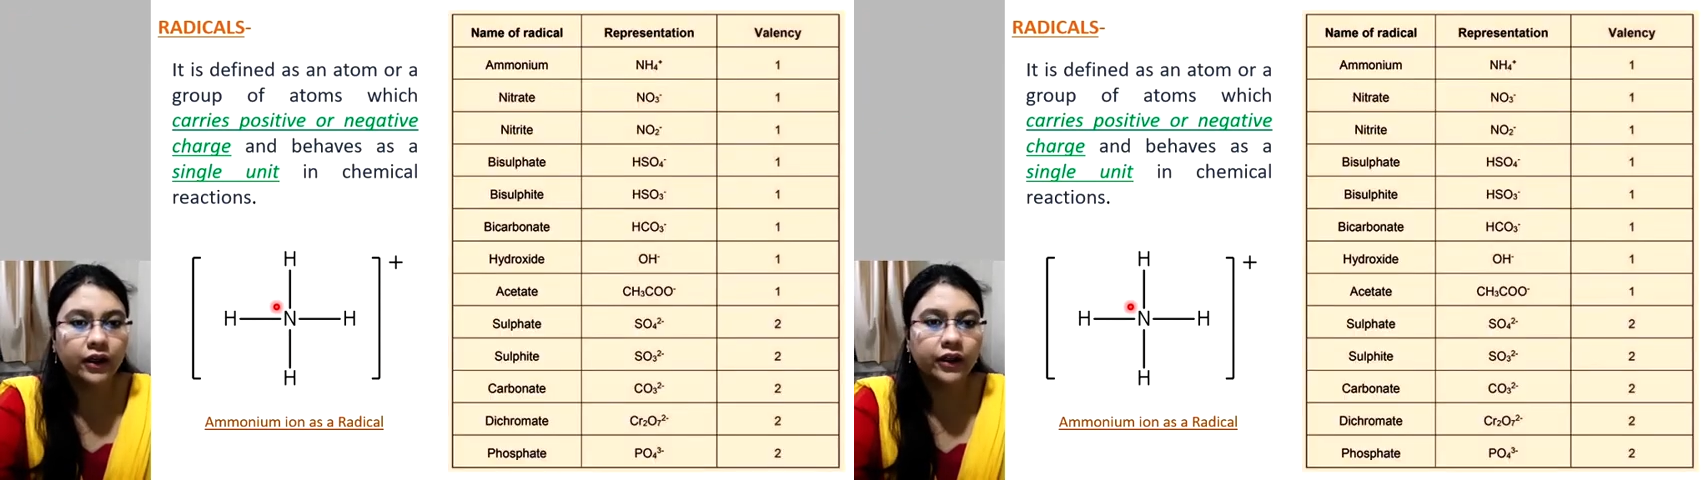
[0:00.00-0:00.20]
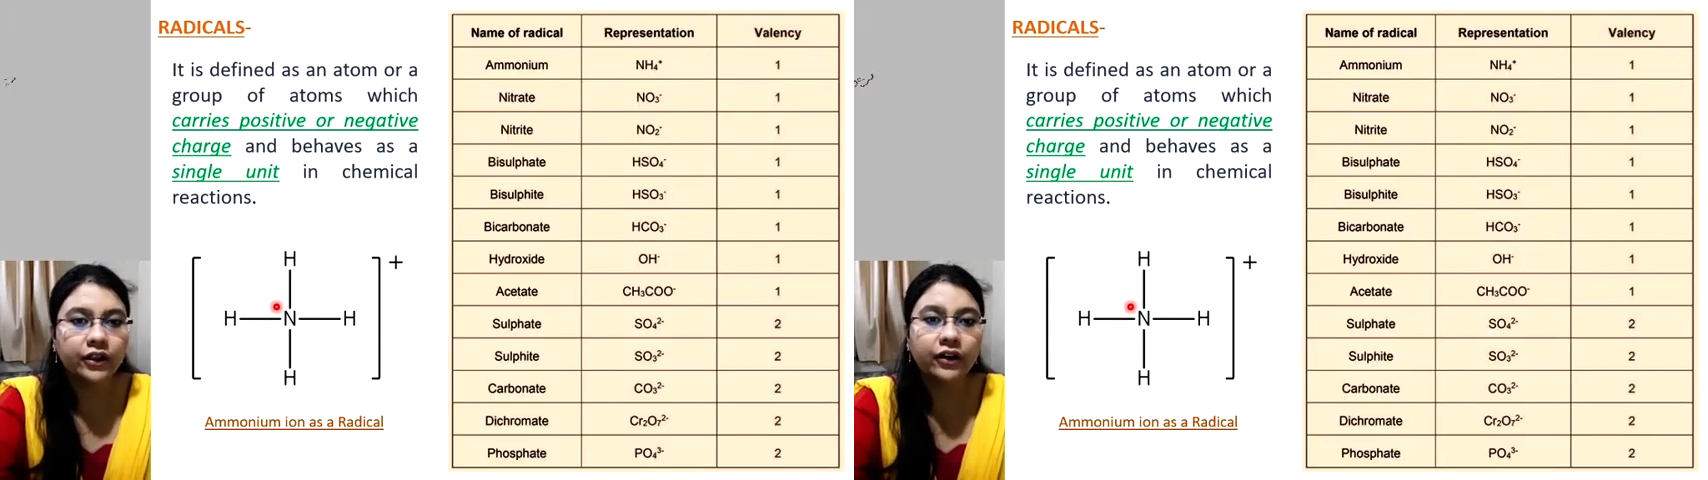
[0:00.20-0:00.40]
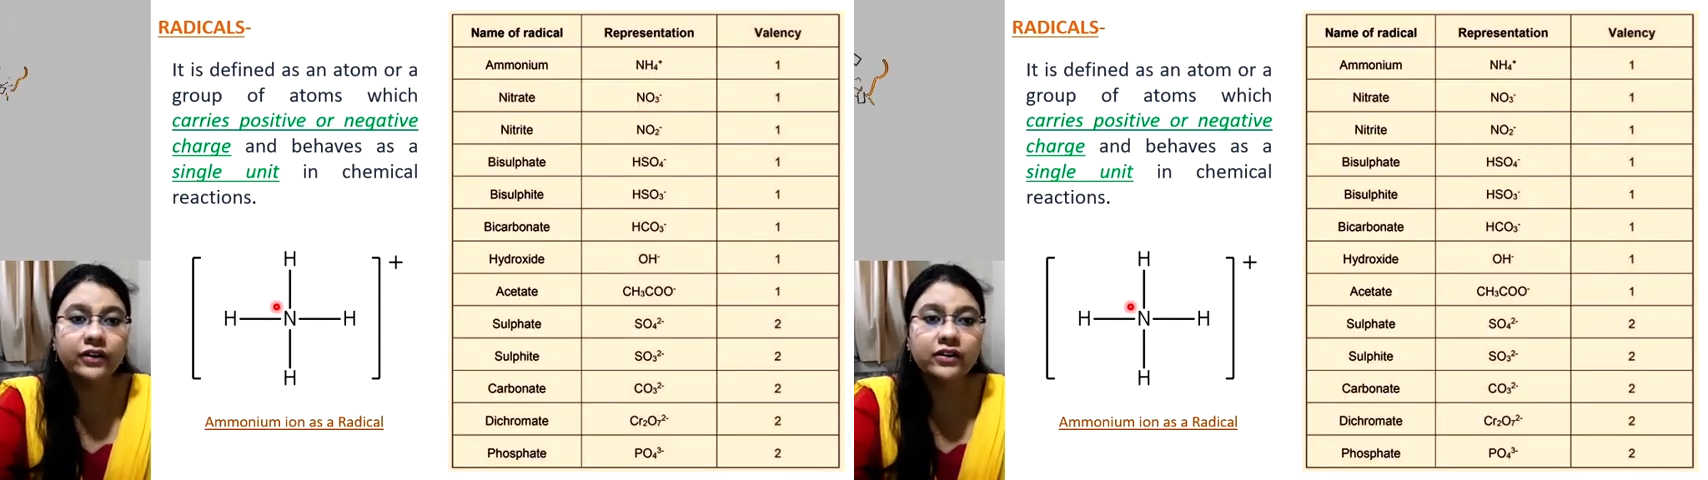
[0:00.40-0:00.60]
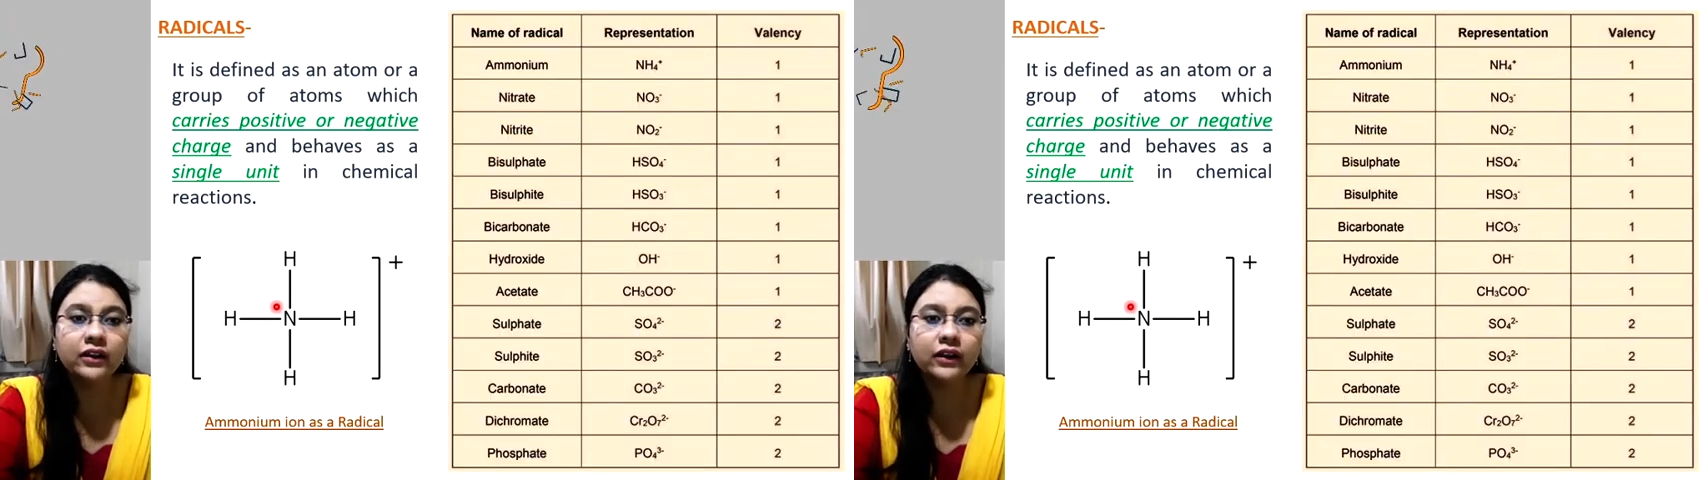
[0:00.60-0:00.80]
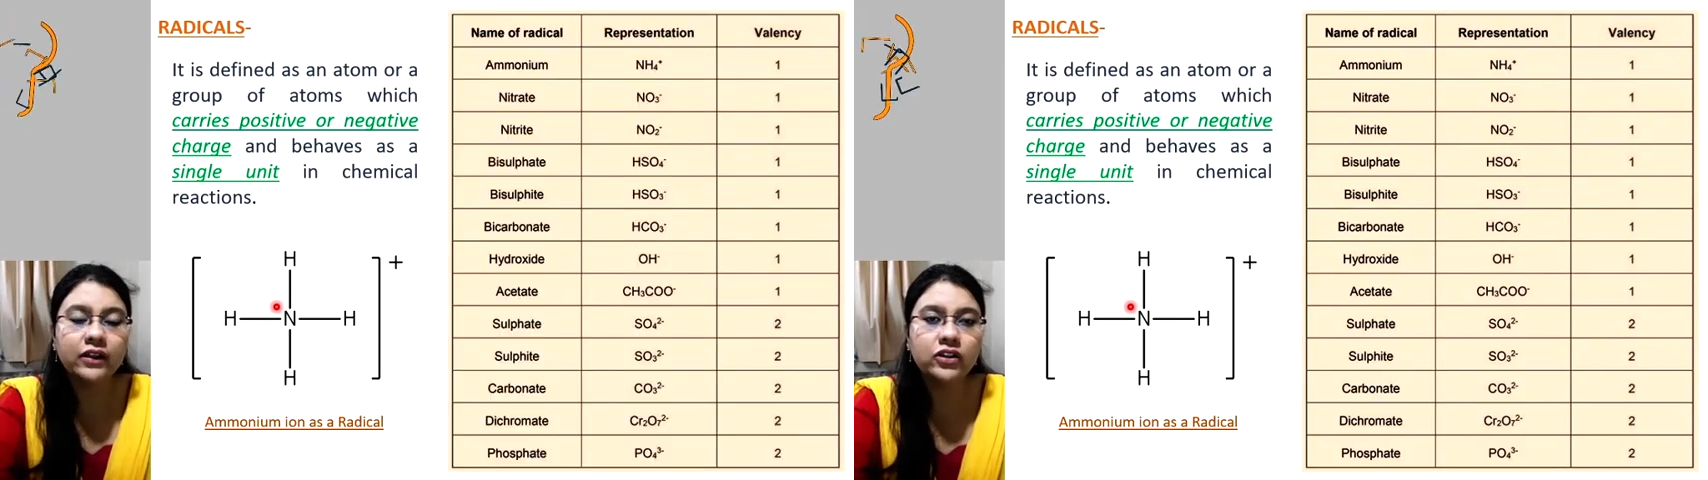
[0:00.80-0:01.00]
Here is a
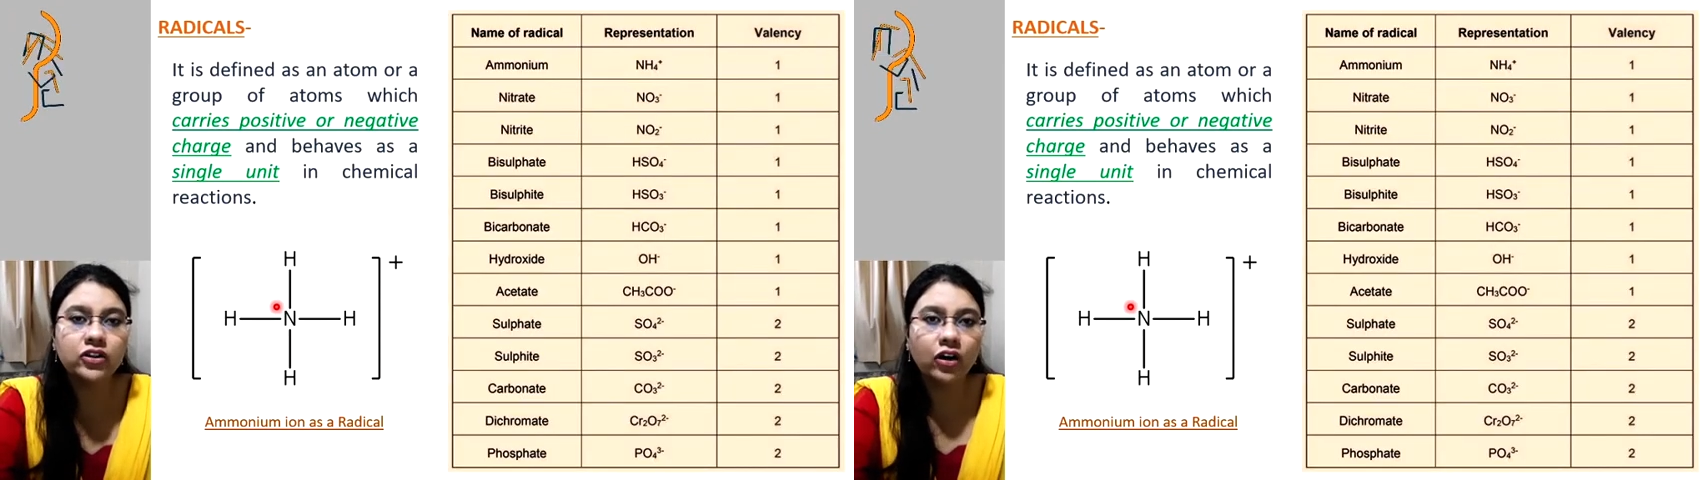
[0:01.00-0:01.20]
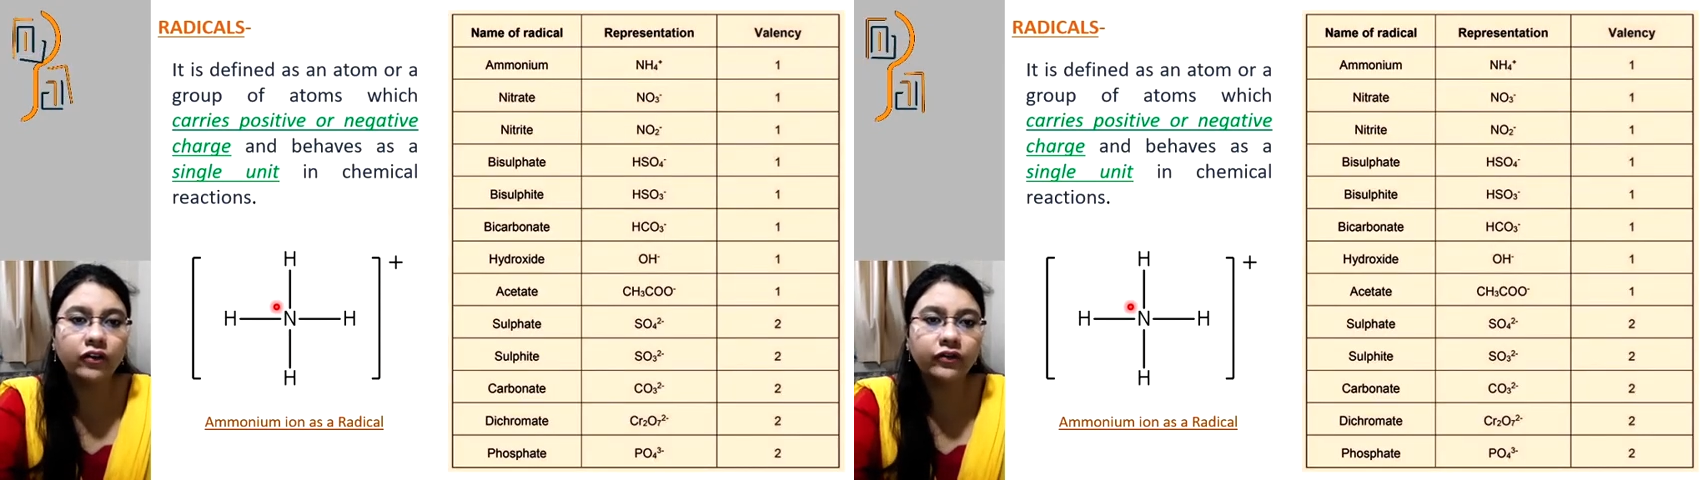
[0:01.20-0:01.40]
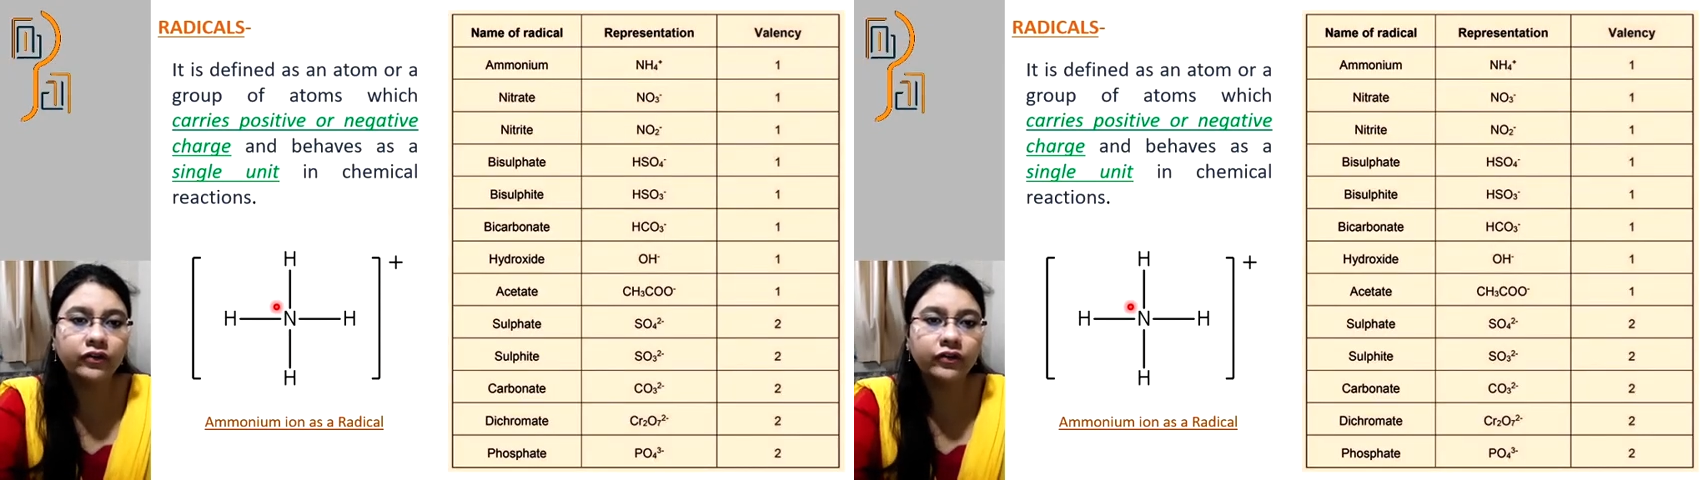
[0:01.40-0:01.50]
list of